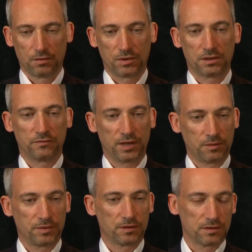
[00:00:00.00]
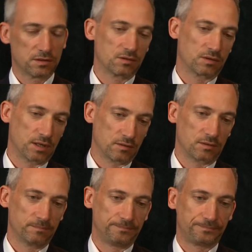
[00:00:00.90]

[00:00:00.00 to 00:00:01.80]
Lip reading: we're developing this together